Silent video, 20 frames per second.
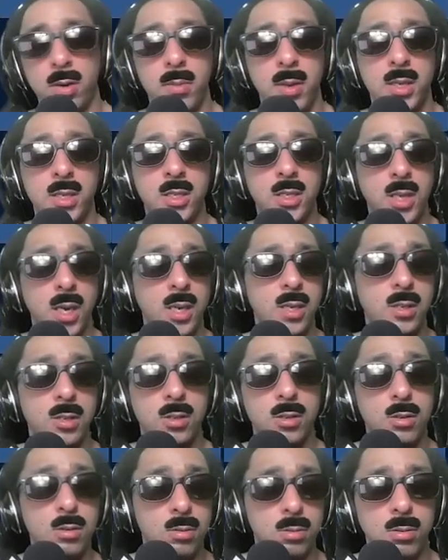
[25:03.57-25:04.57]
and stay
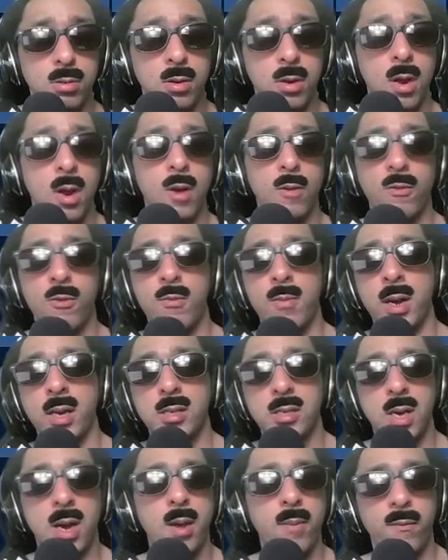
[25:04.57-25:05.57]
tuned for my
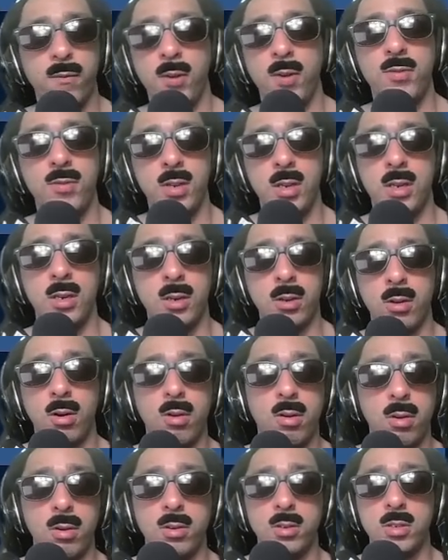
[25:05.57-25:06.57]
top 15
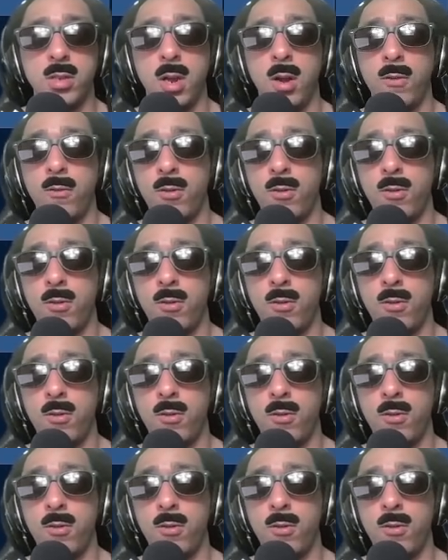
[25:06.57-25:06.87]
cards